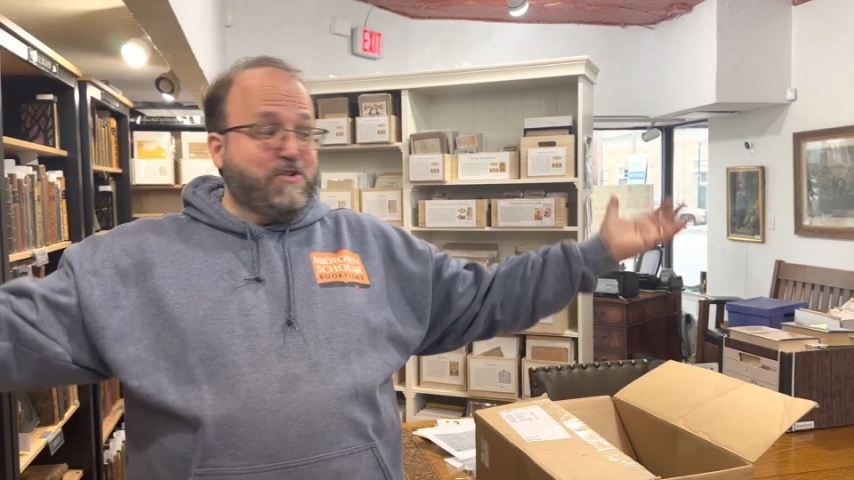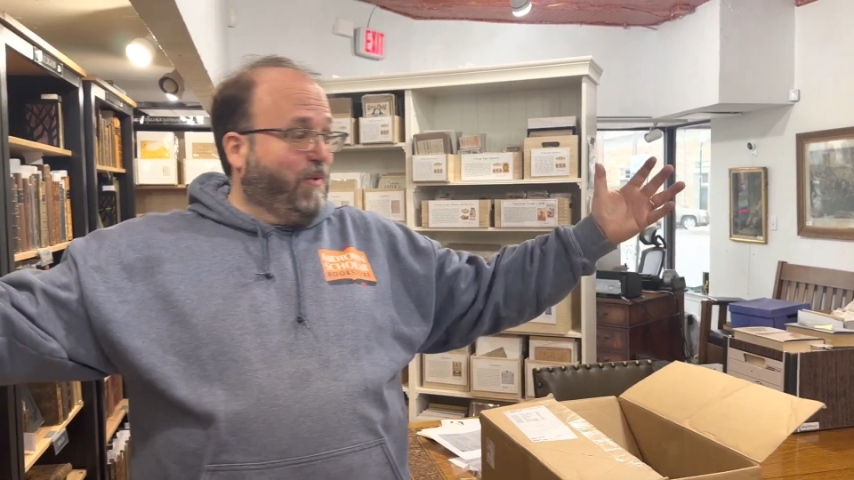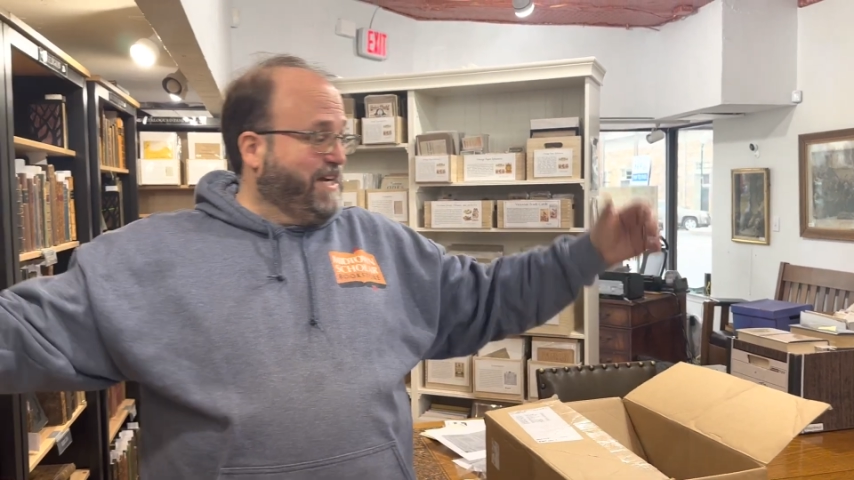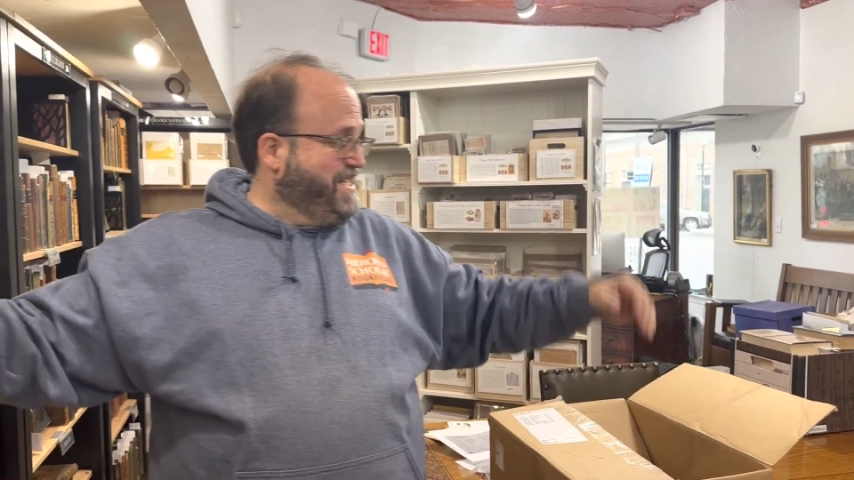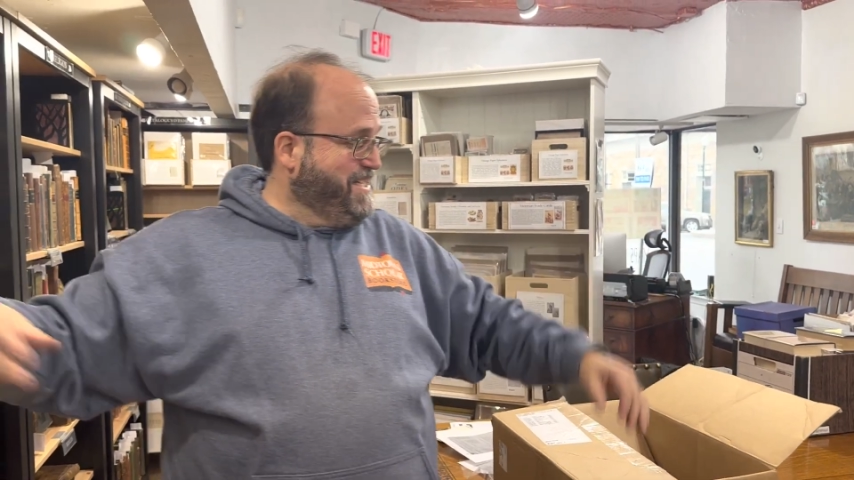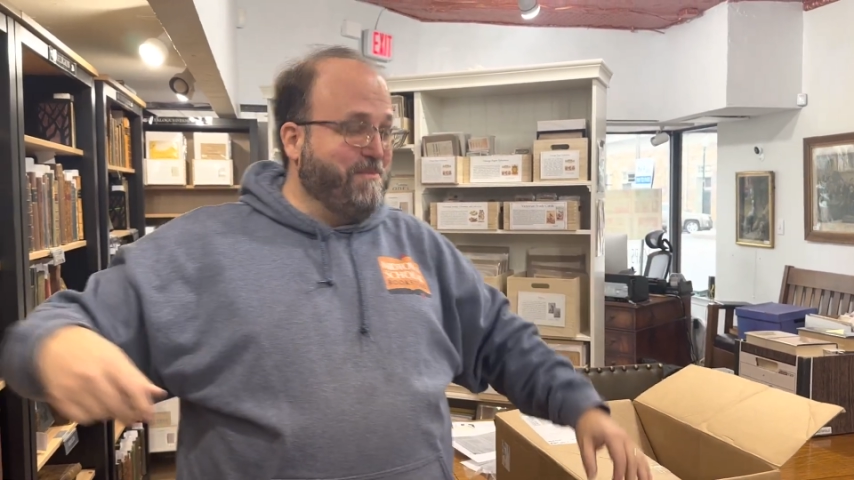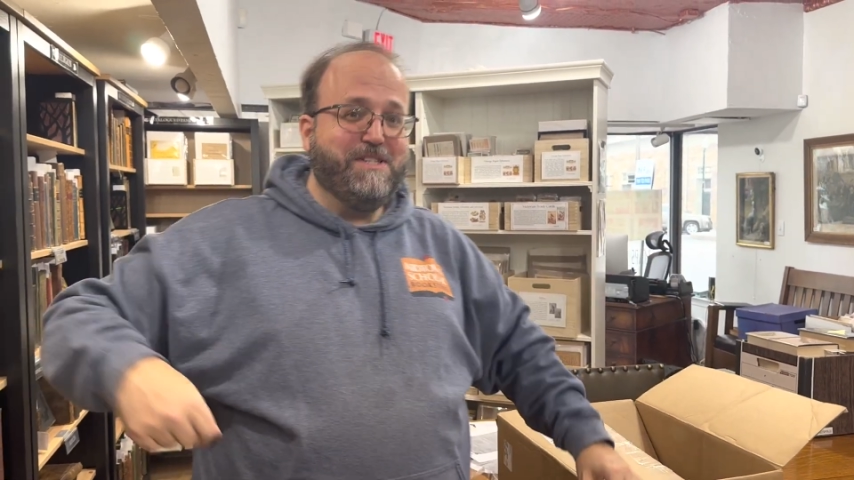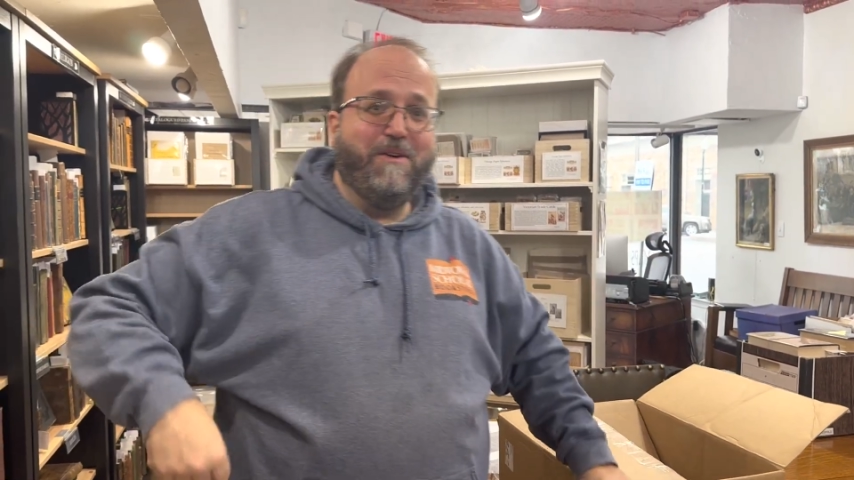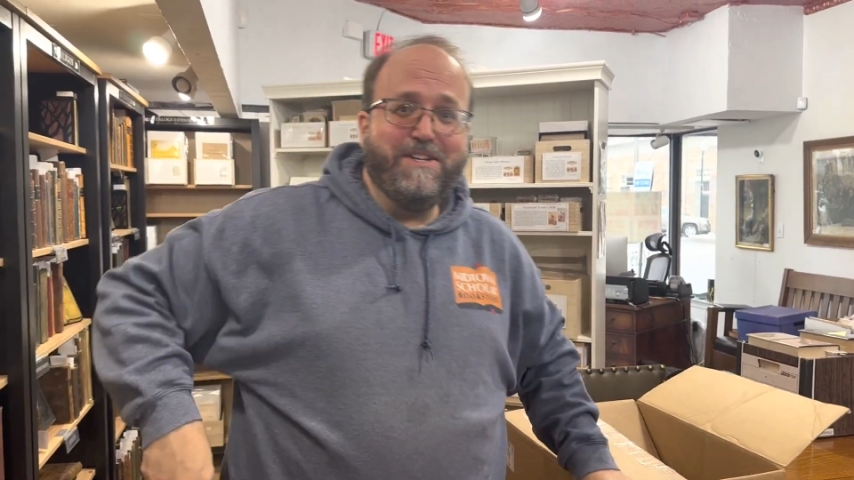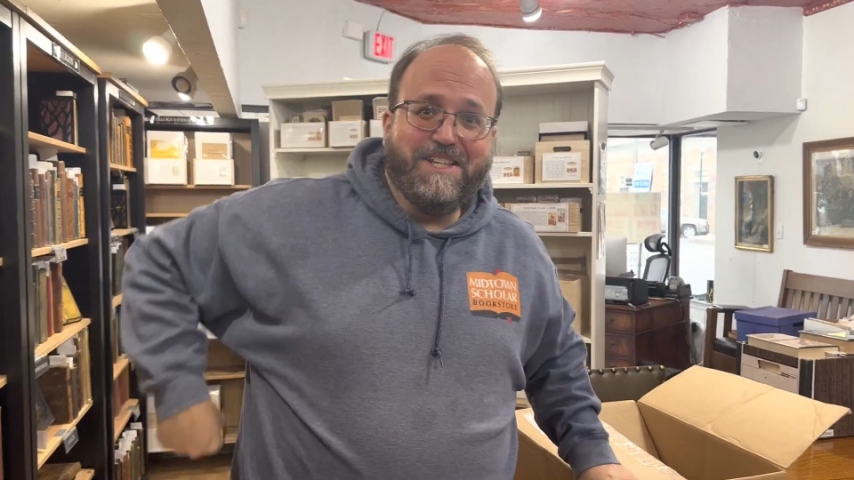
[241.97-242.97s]
Washington was
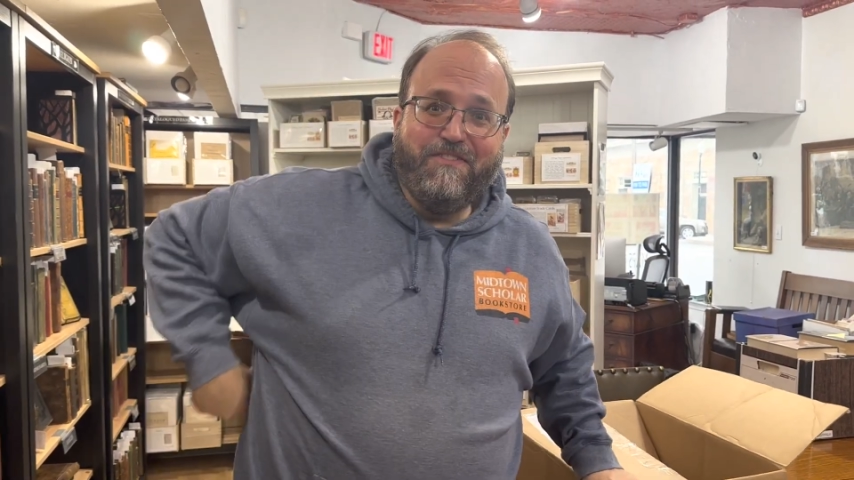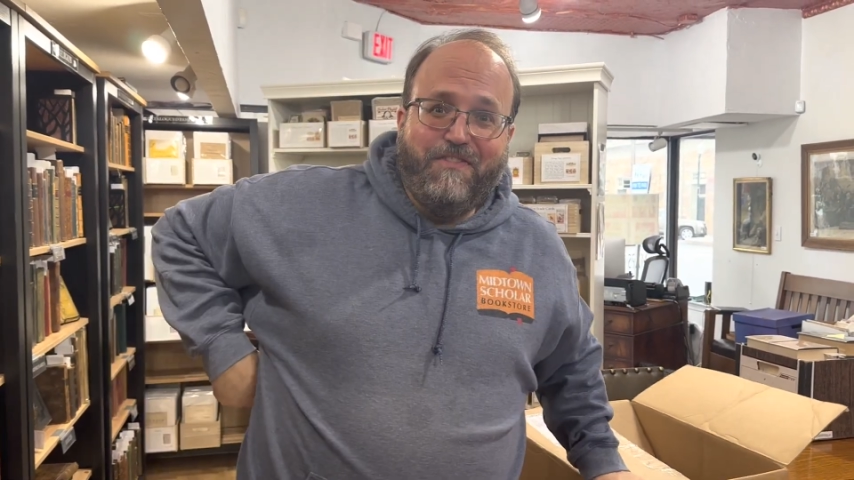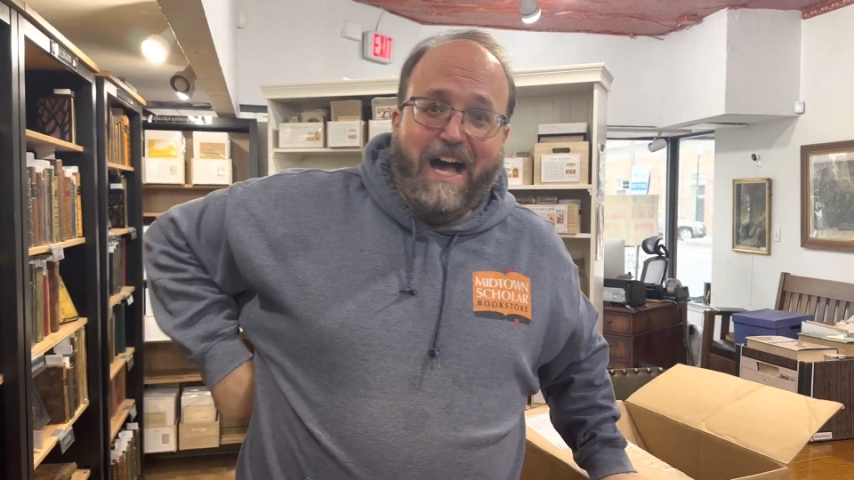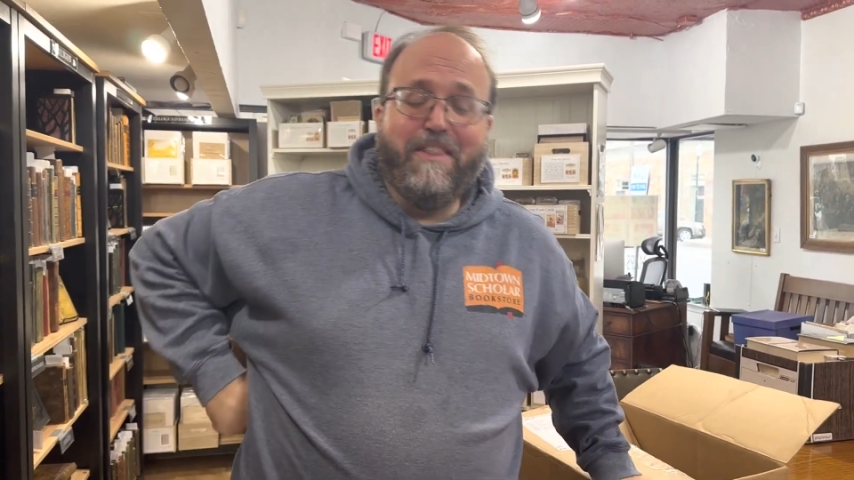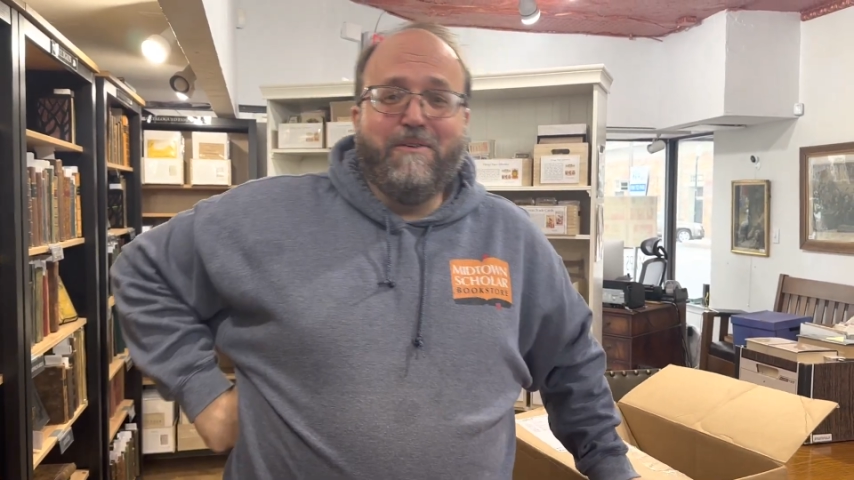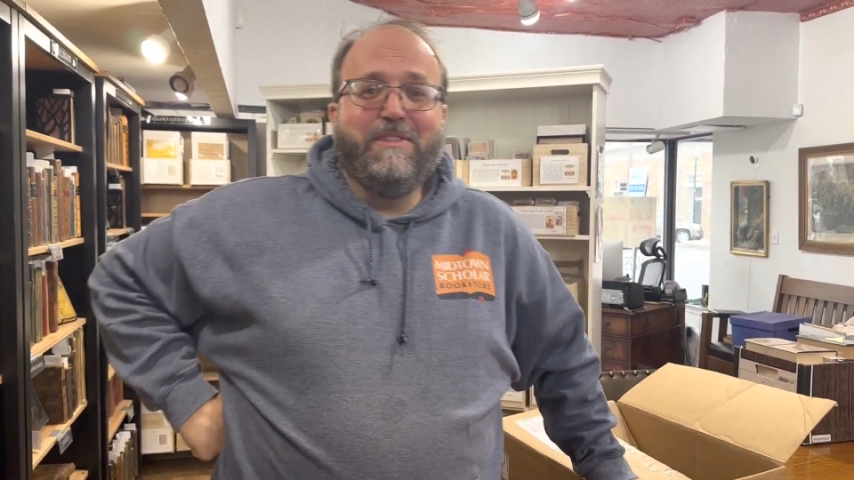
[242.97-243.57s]
known as the father